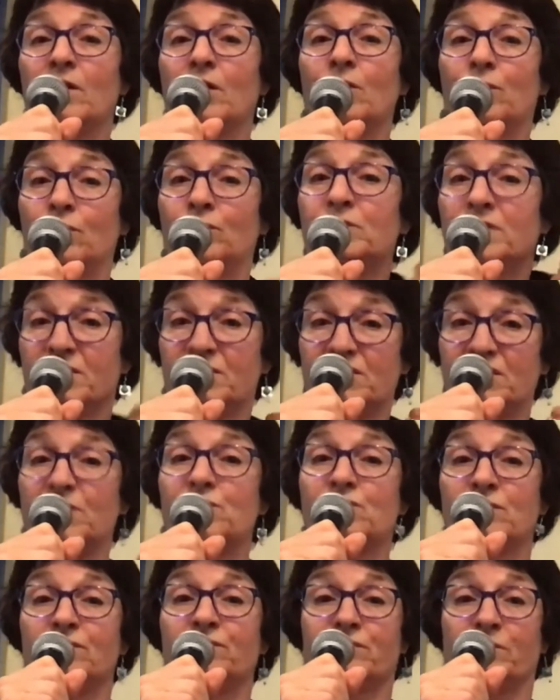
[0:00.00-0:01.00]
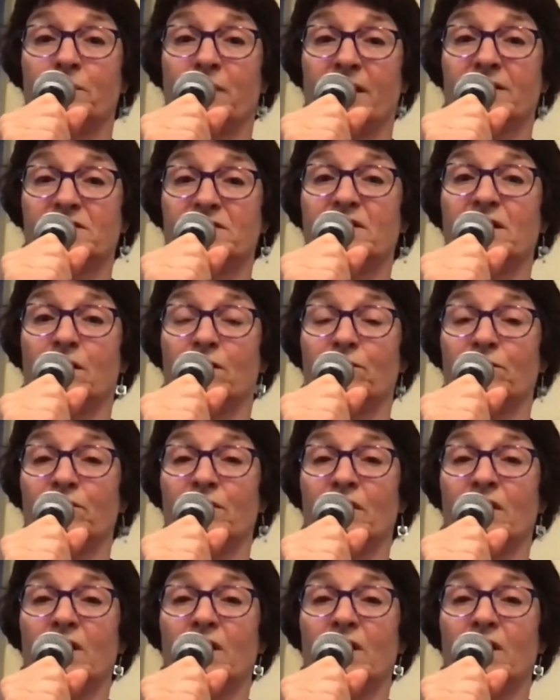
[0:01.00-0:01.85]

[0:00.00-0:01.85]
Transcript: a good decision for myself,